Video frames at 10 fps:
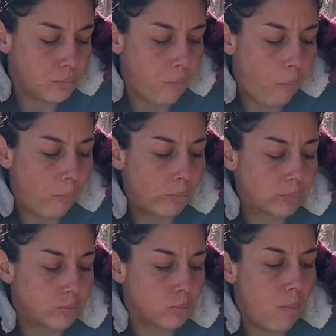that
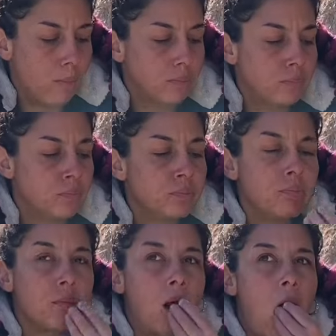you
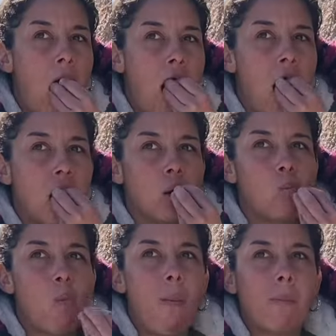had that
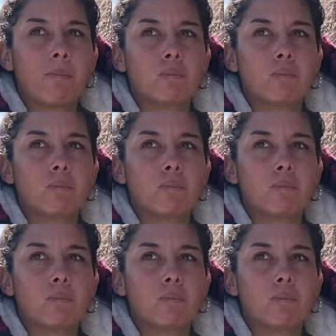comfort with